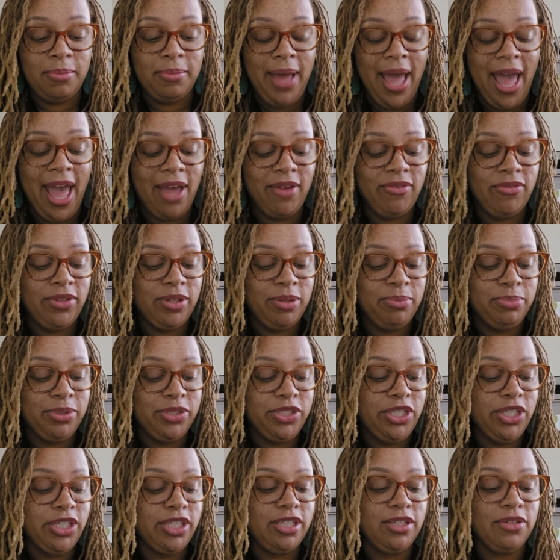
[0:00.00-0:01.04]
having
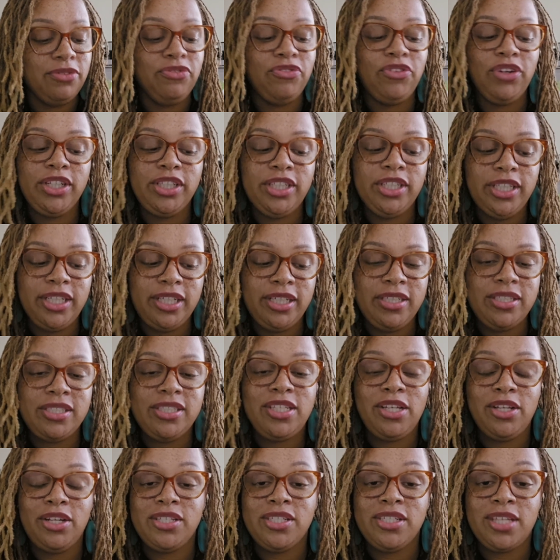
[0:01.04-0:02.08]
particular funding
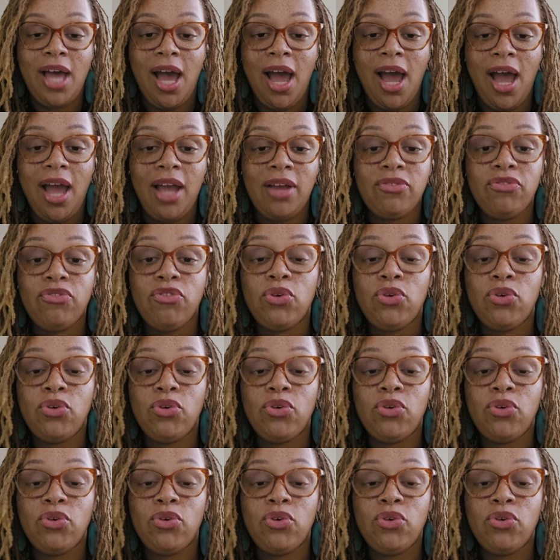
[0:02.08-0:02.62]
set aside